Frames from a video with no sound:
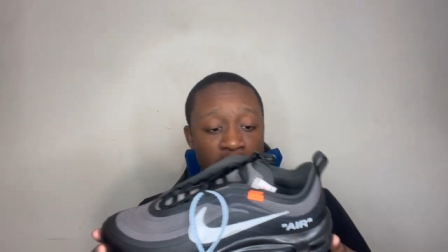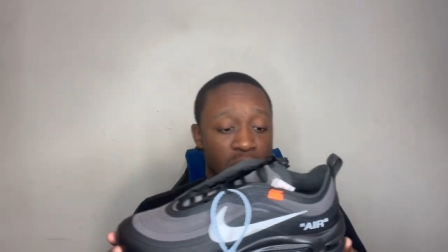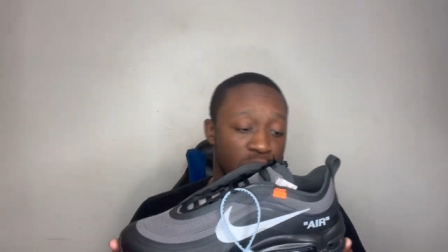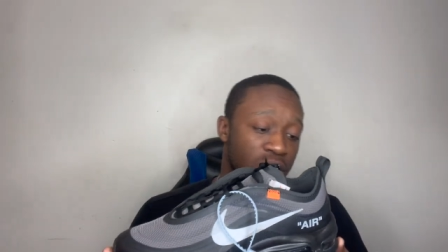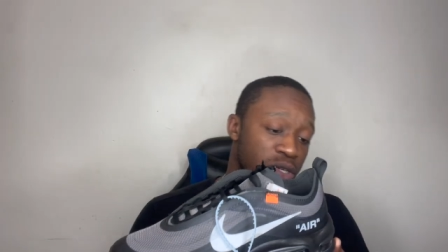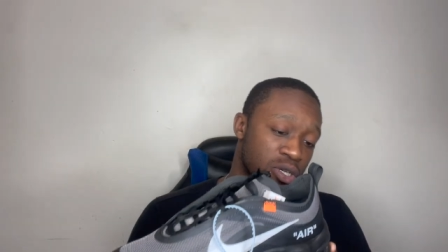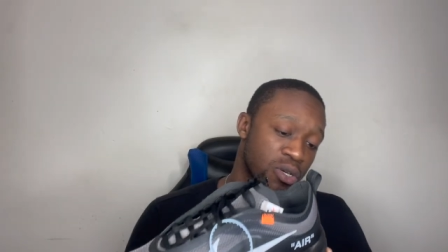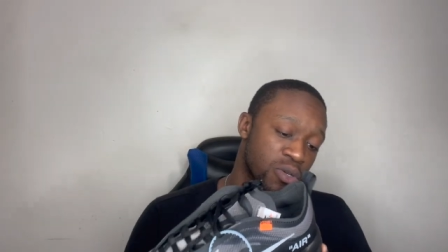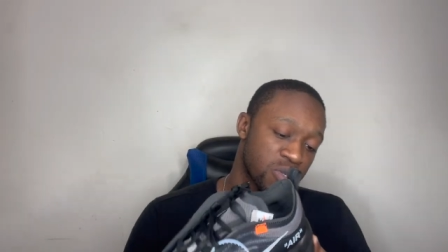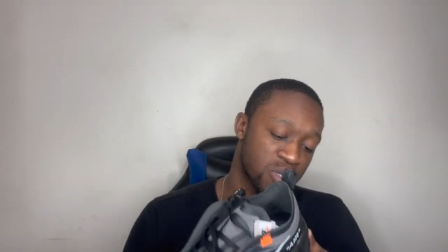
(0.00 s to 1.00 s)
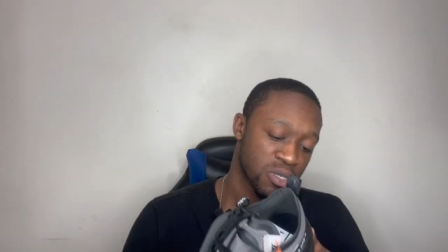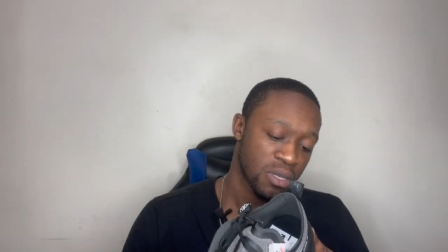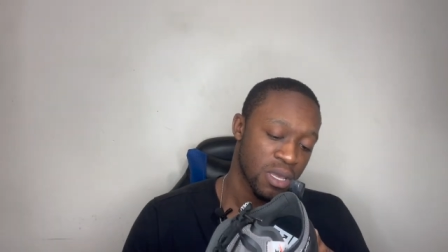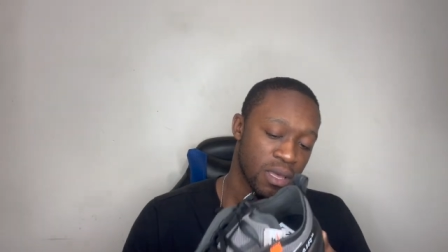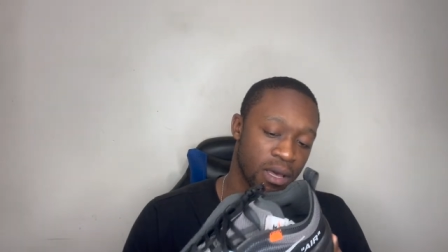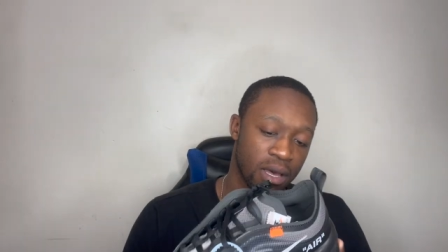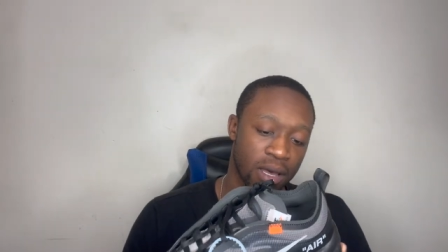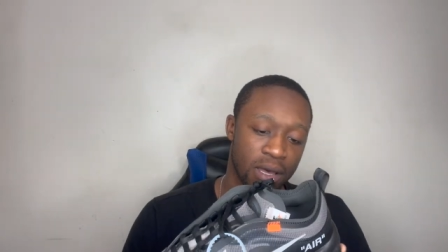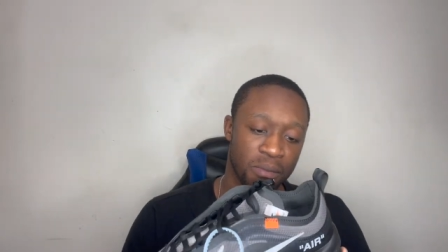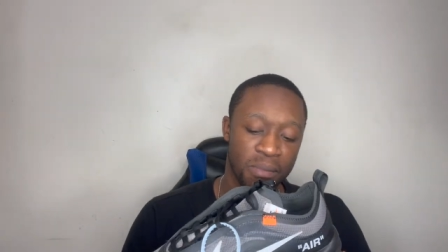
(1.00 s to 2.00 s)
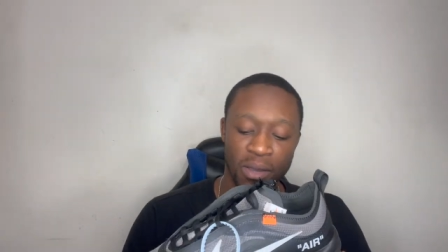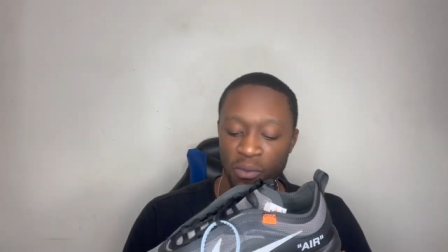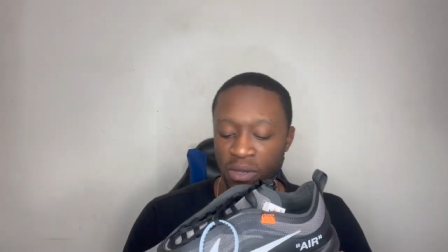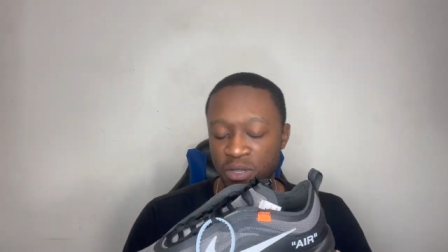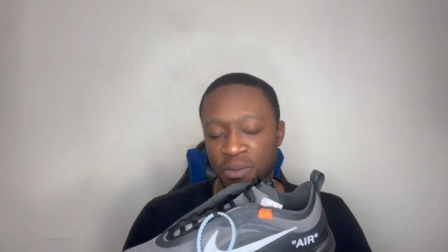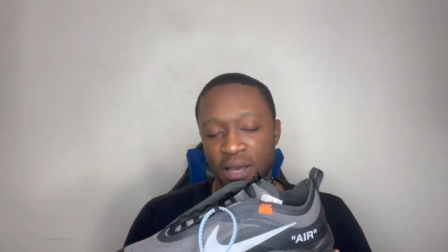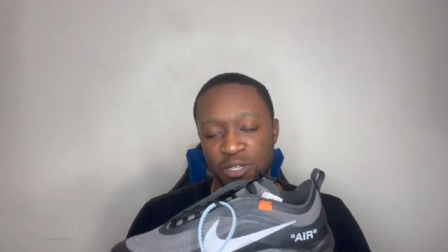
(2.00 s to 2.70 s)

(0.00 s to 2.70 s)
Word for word: Trader Joe's uh, made one of my